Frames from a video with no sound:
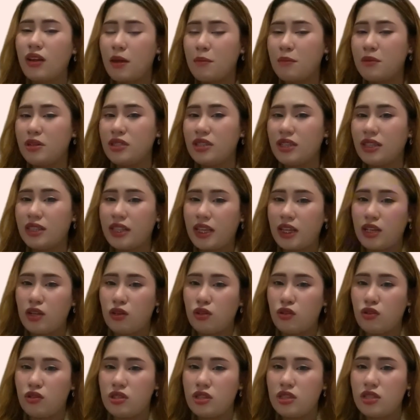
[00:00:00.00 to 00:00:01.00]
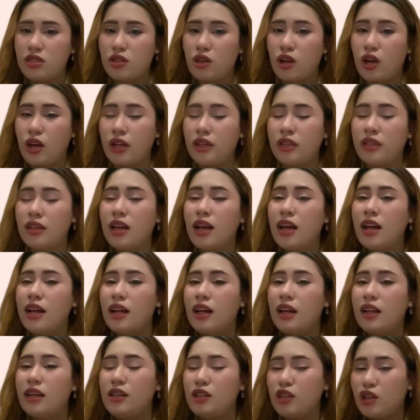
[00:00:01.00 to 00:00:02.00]
emerging technologies on
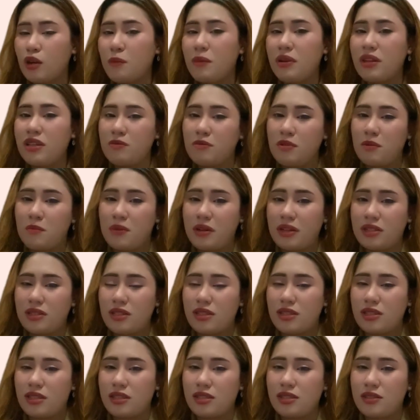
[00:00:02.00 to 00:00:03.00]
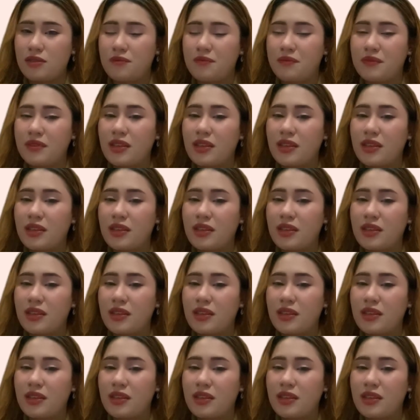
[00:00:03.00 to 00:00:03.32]
record management practices.